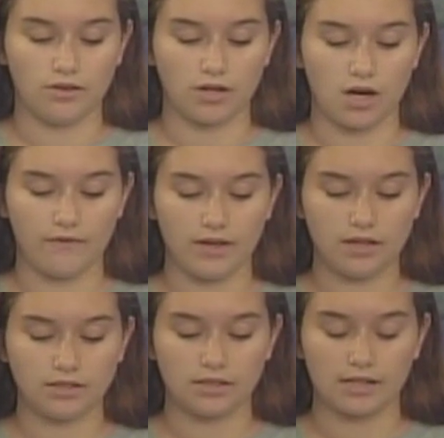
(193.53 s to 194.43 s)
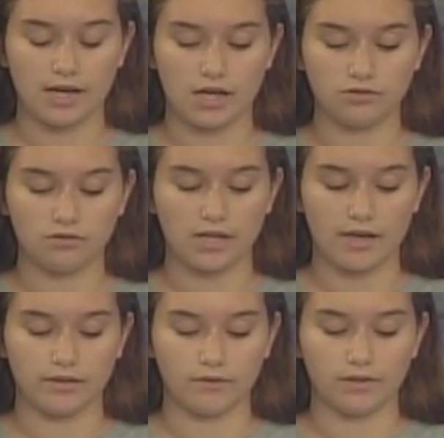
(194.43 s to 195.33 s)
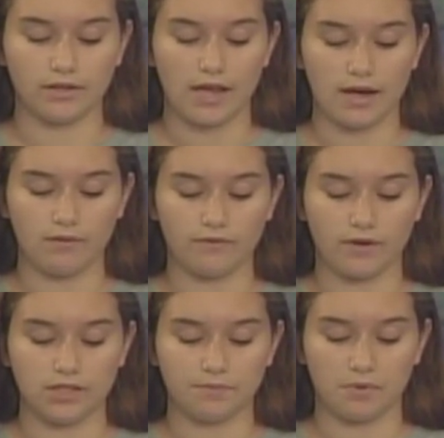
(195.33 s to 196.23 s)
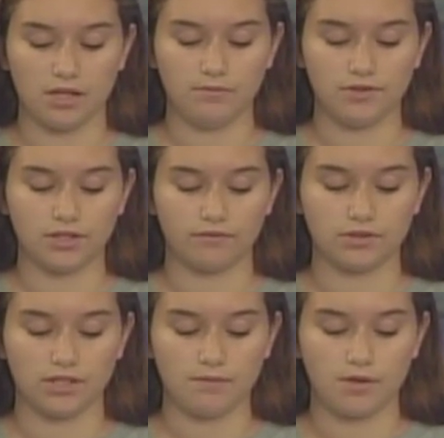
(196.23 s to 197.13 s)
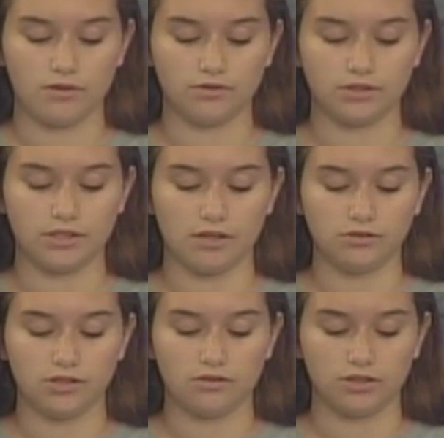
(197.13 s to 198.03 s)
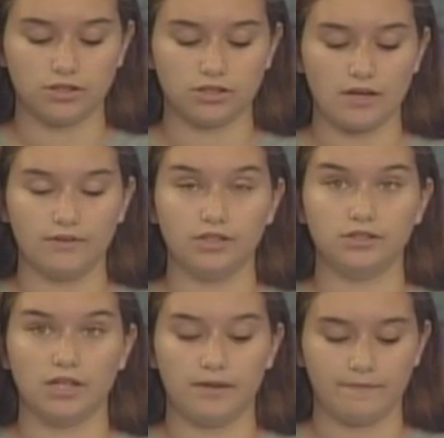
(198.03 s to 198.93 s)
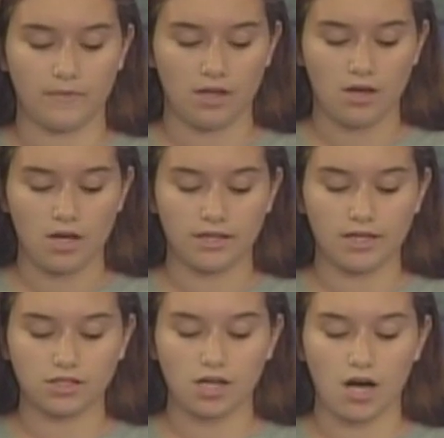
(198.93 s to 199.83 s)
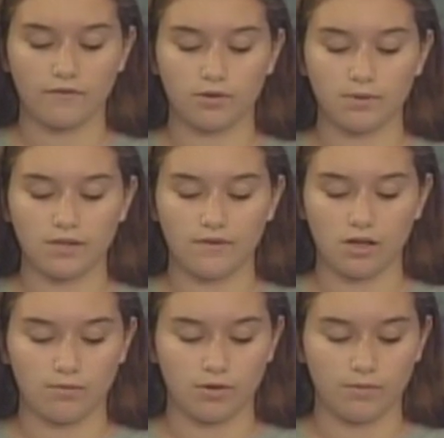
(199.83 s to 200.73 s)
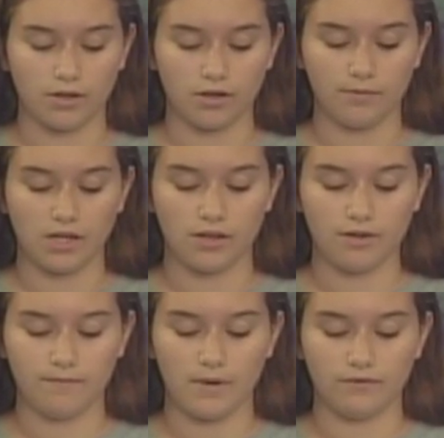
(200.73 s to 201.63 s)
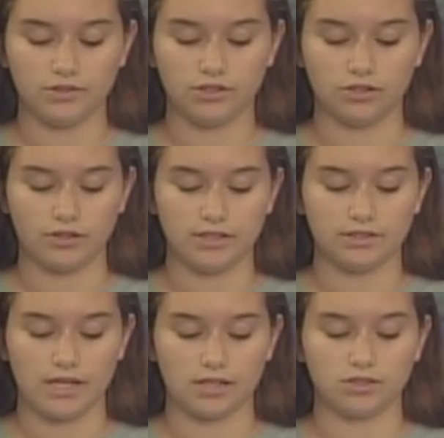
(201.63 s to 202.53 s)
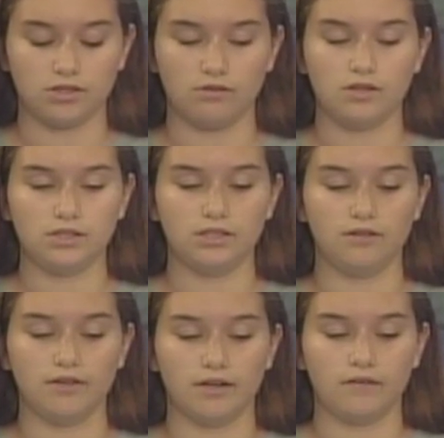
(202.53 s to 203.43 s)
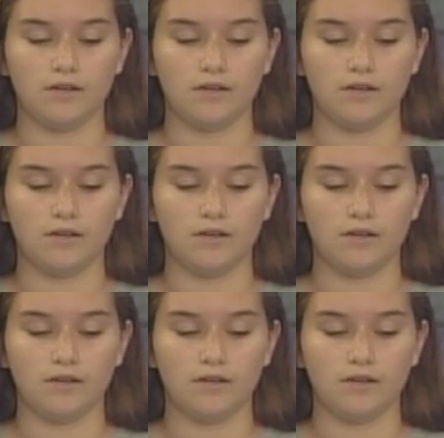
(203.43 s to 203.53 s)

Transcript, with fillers: The coffee house is a casual gathering where you can hang with friends, play music, recite poetry, tell jokes, and just have a good time. Yes, coffee will be available, but there will be other beverages and great snacks too. See you there.